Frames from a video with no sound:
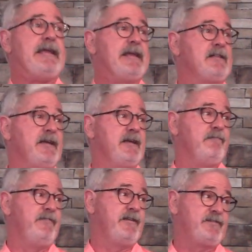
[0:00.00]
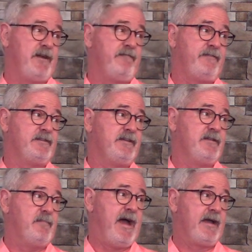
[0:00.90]
inkling of the stuff that's
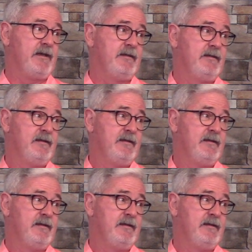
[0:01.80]
in the back,